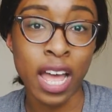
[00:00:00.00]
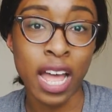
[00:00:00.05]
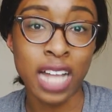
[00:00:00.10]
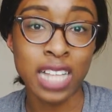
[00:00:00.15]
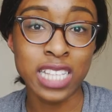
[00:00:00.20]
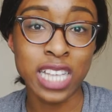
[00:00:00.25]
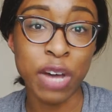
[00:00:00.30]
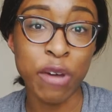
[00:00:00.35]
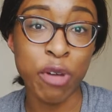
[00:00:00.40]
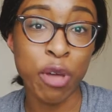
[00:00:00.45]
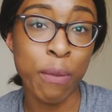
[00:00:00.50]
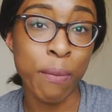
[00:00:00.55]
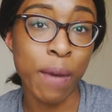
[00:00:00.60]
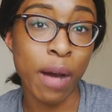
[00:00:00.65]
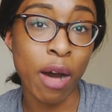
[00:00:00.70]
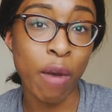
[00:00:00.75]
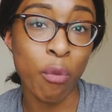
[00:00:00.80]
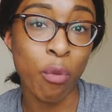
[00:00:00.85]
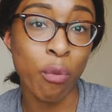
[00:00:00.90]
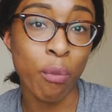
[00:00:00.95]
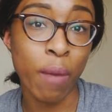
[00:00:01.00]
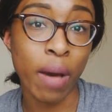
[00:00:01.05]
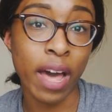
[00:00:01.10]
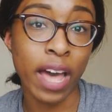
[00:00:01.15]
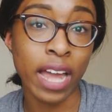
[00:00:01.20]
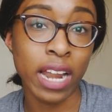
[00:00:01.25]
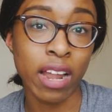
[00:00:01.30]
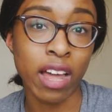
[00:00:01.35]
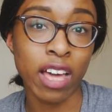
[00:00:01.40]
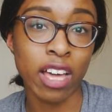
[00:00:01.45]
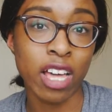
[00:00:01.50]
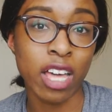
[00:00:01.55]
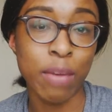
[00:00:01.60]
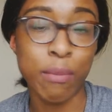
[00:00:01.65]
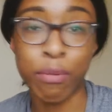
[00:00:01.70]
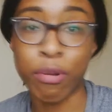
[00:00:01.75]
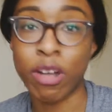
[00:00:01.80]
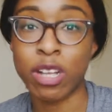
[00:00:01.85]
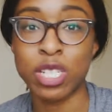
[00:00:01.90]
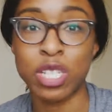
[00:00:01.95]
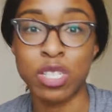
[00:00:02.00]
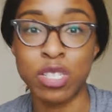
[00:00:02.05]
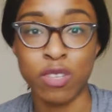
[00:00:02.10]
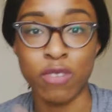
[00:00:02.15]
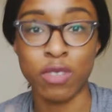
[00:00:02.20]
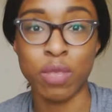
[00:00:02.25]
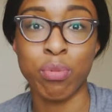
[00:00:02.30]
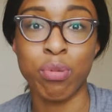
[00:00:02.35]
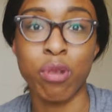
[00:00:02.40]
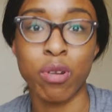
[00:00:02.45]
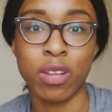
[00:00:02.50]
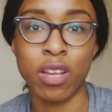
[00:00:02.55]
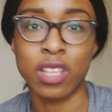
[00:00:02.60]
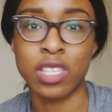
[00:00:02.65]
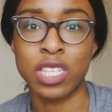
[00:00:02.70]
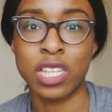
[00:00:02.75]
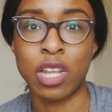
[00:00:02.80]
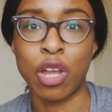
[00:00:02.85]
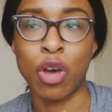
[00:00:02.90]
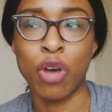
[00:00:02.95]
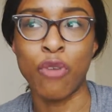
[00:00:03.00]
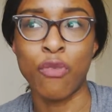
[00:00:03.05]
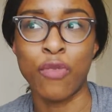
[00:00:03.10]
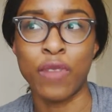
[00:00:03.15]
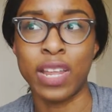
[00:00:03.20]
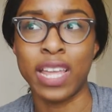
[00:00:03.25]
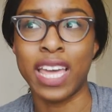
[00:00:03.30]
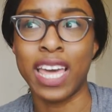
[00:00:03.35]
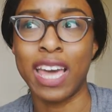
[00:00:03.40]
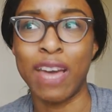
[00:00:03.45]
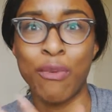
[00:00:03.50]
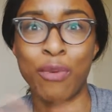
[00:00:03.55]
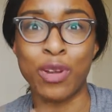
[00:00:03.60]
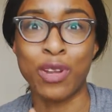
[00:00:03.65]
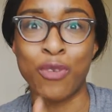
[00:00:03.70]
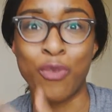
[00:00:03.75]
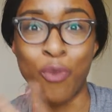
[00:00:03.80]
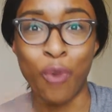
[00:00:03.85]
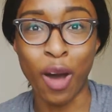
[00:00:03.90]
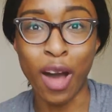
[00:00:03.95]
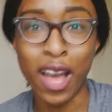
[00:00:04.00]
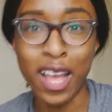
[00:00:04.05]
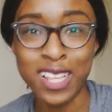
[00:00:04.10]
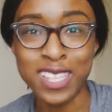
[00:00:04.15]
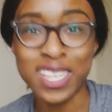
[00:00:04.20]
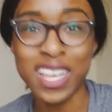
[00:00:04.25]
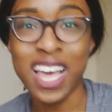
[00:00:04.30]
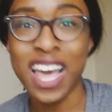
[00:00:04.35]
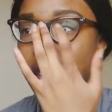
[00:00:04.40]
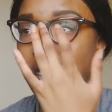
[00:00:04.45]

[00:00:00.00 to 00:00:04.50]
and tell you about my like impressions of the product, and hopefully it would have worked.